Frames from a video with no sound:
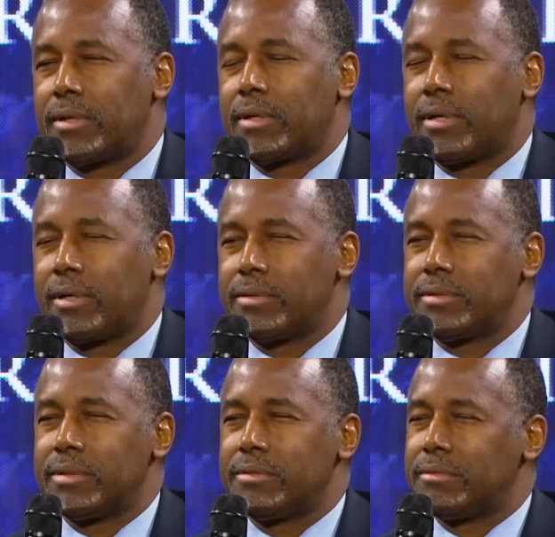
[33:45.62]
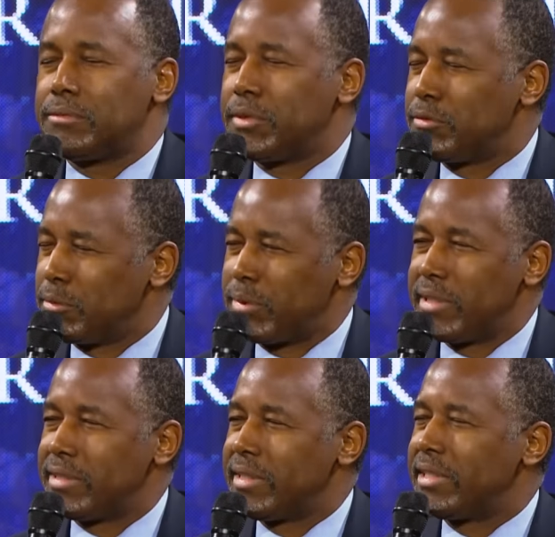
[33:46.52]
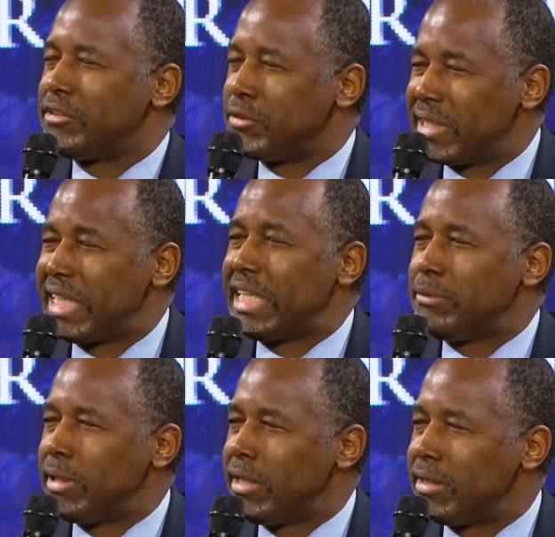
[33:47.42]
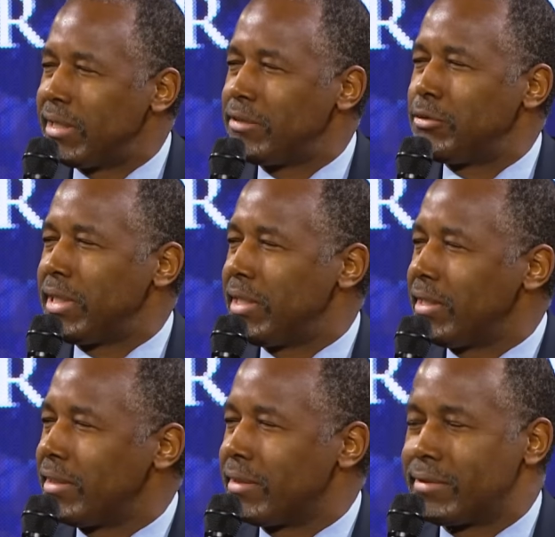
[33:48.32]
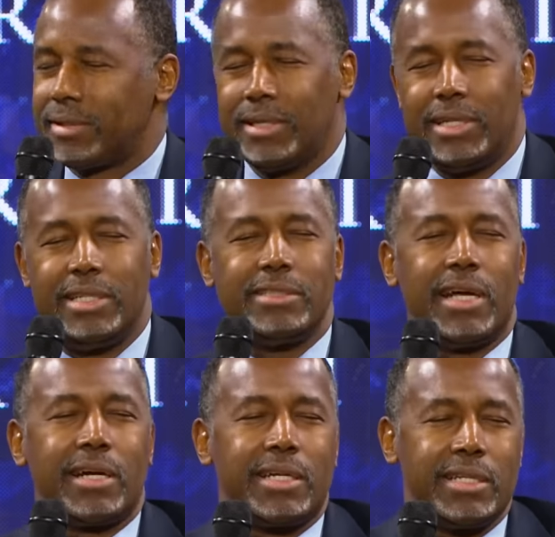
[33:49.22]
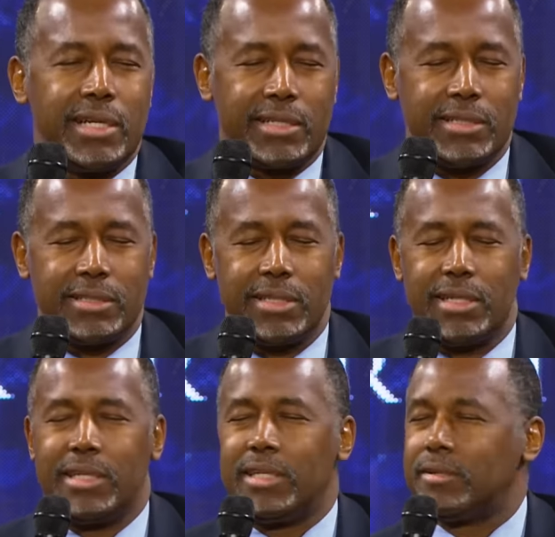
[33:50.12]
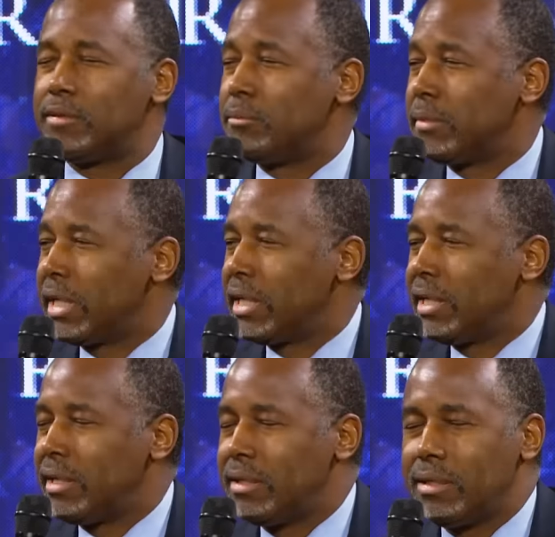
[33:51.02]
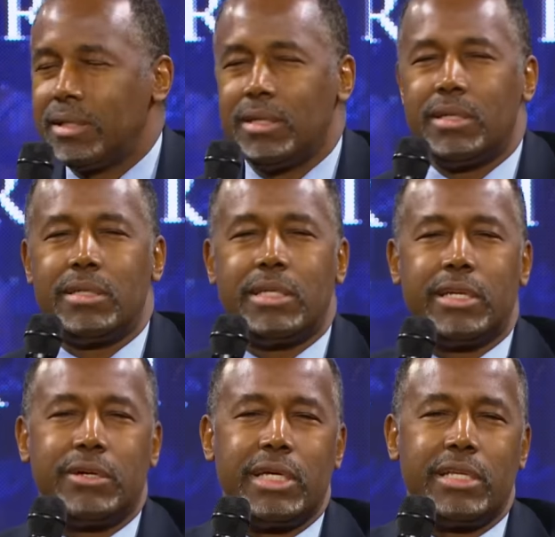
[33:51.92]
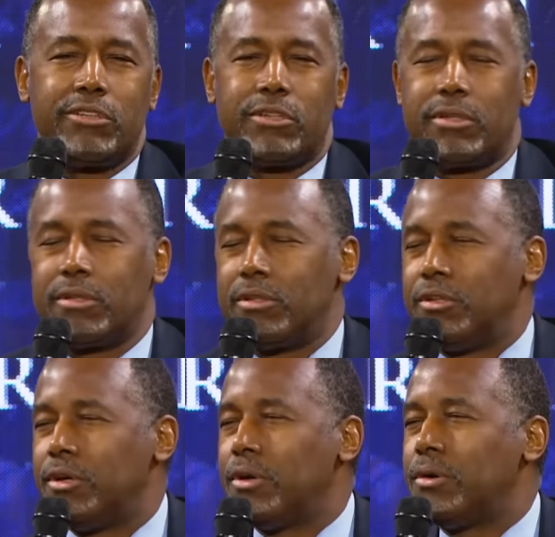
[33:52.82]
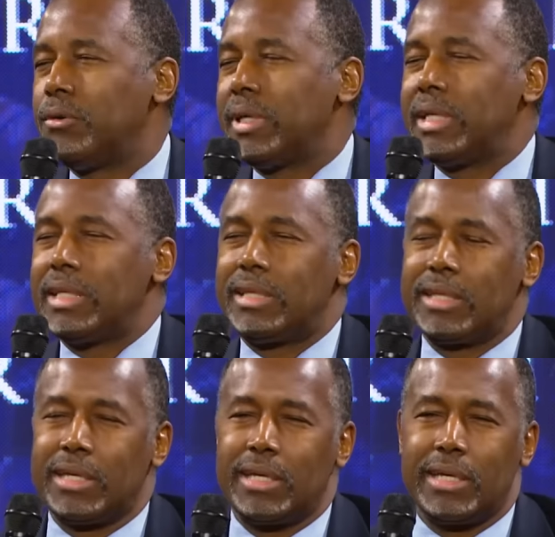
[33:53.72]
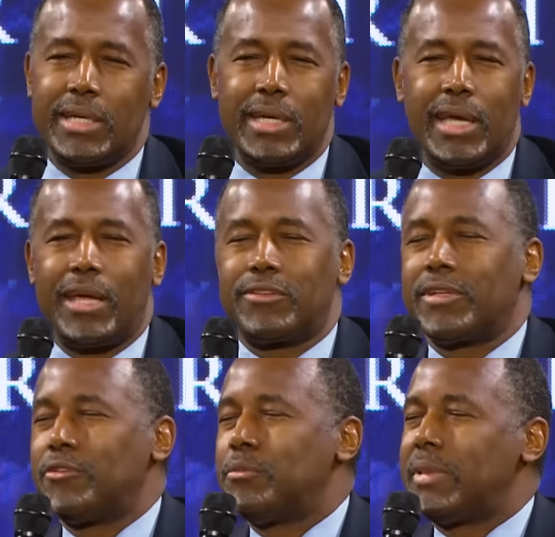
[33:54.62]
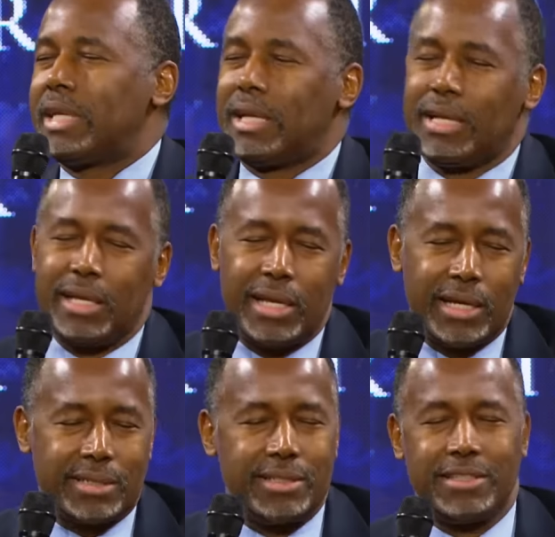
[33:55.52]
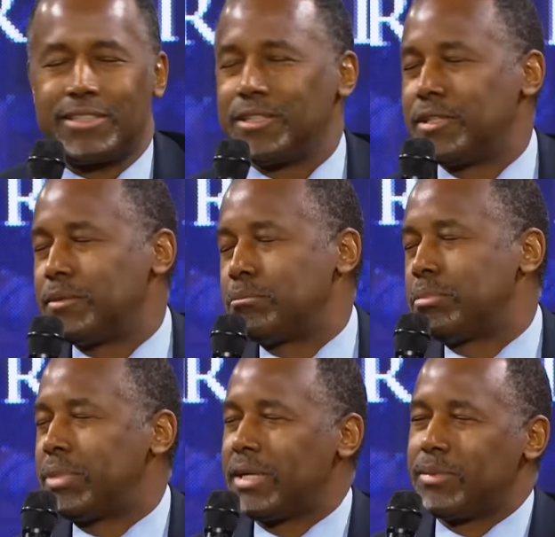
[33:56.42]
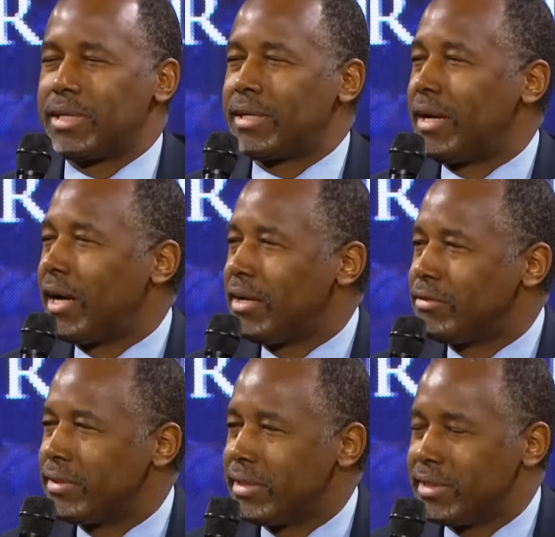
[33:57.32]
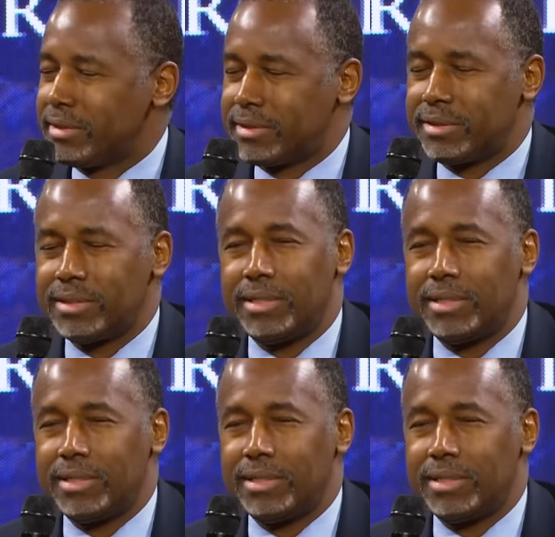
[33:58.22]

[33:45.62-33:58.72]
Carson run for president? Are you kidding me? That's ridiculous. He's not connected to any of the money. You know, he doesn't know anything. He has never been elected to public office.